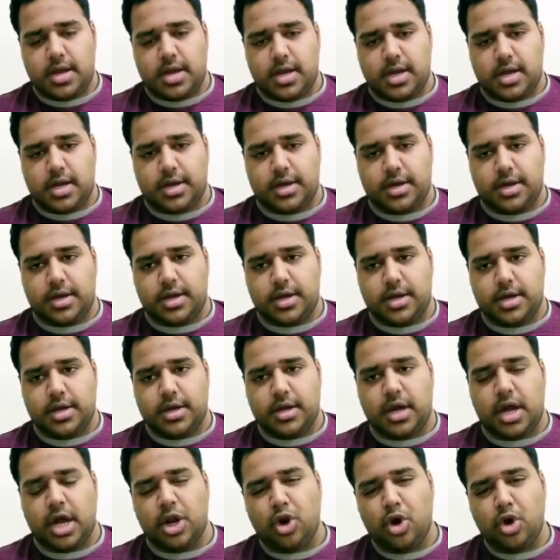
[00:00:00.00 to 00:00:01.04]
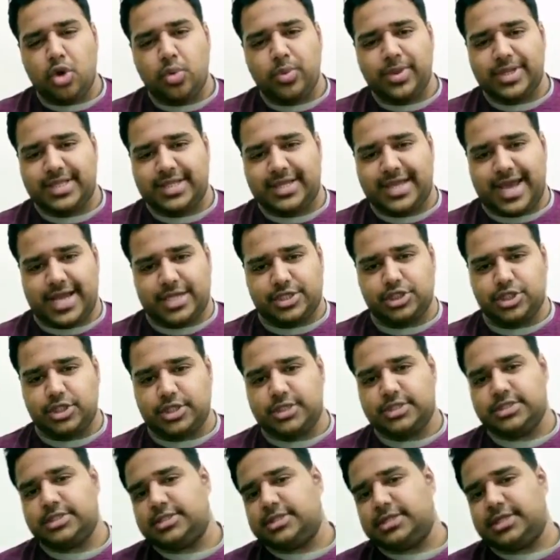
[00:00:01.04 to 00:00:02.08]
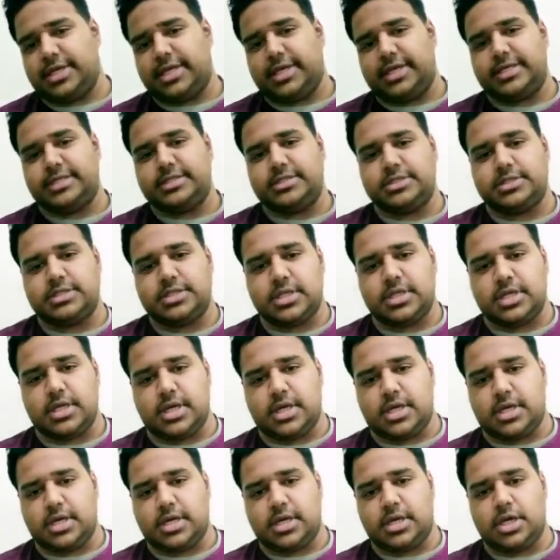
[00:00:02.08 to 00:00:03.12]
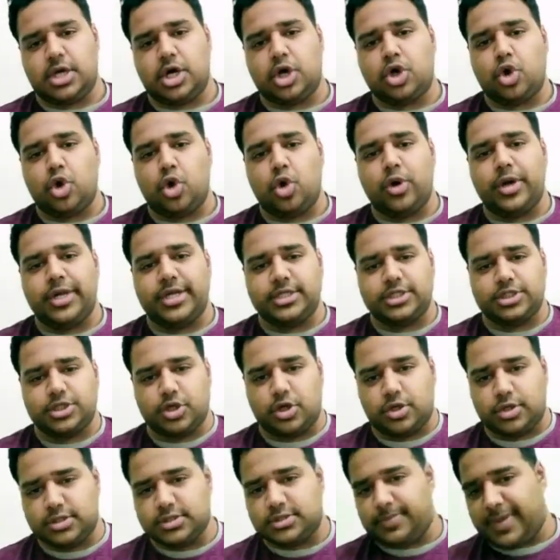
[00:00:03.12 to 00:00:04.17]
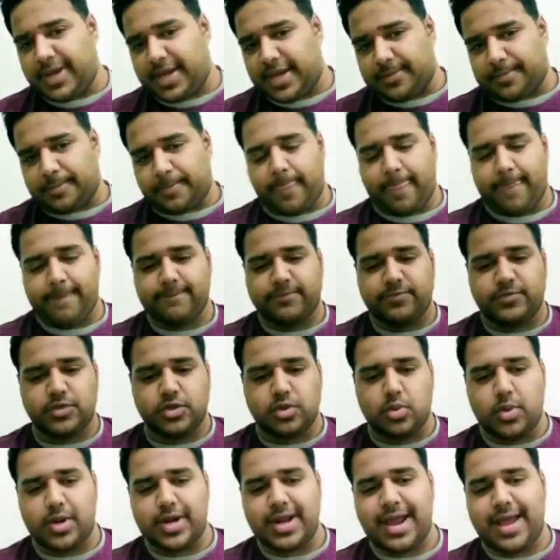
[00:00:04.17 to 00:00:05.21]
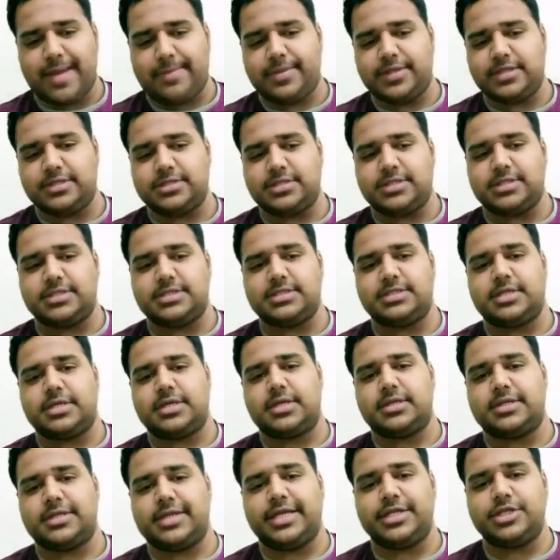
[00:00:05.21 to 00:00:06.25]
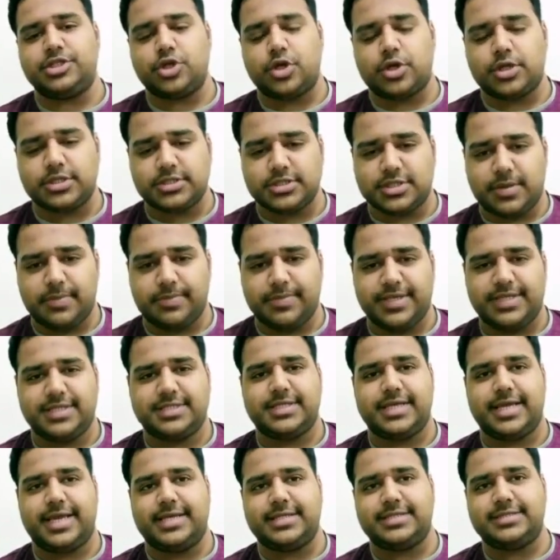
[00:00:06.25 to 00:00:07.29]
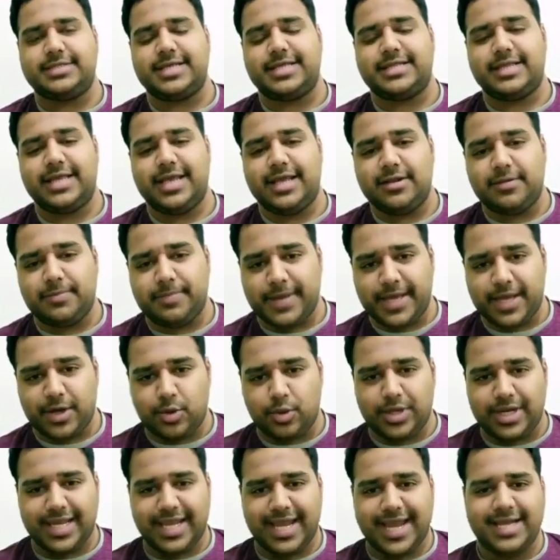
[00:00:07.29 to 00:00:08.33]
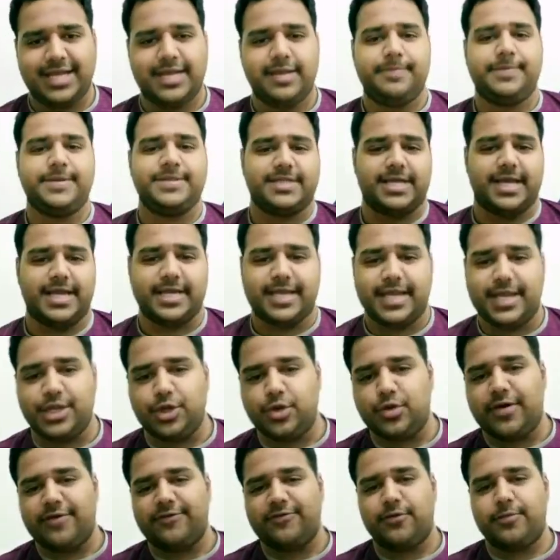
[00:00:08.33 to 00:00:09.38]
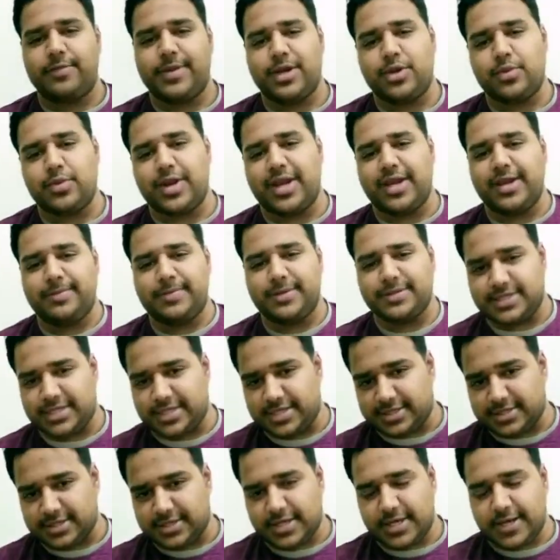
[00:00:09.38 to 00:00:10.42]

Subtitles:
Along with cashless is a co-insurance pay. So what happens is the insurance company says that they'll pay only 80% and you have to pay 20%.